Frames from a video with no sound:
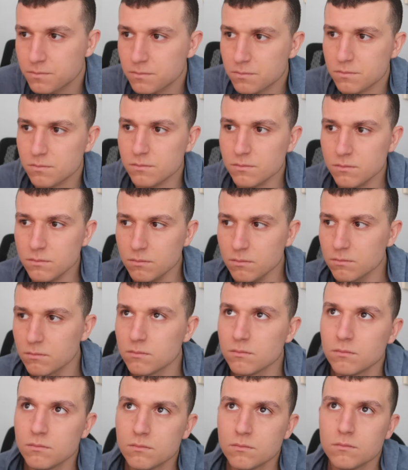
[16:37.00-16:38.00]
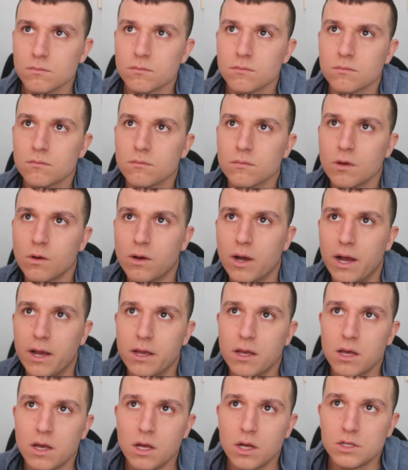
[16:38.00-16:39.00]
Yeah, we can probably do that.
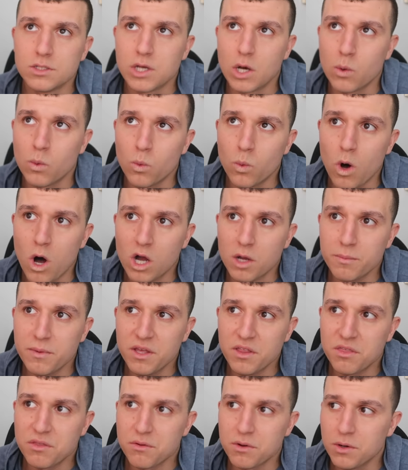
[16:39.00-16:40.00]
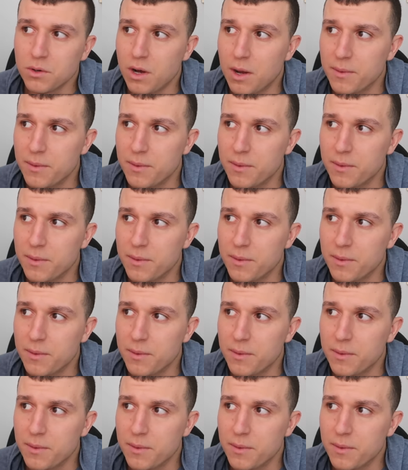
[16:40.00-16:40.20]
Okay. So walk me through.